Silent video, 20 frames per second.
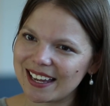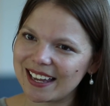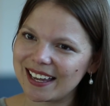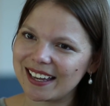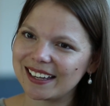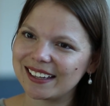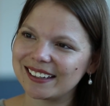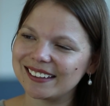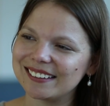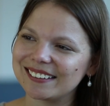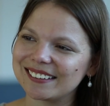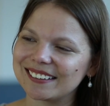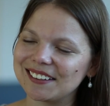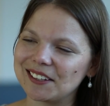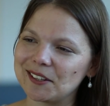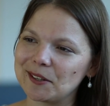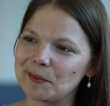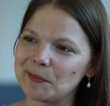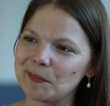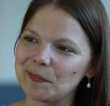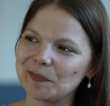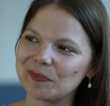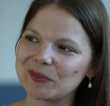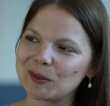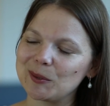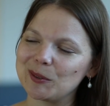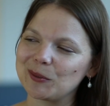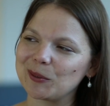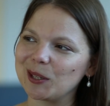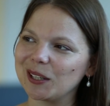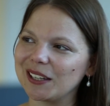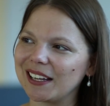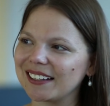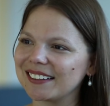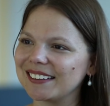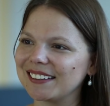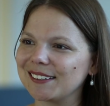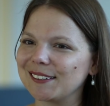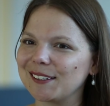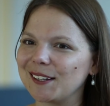and we've
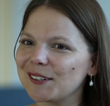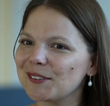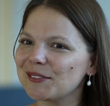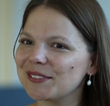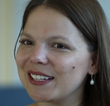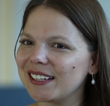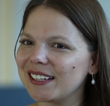collected a lot of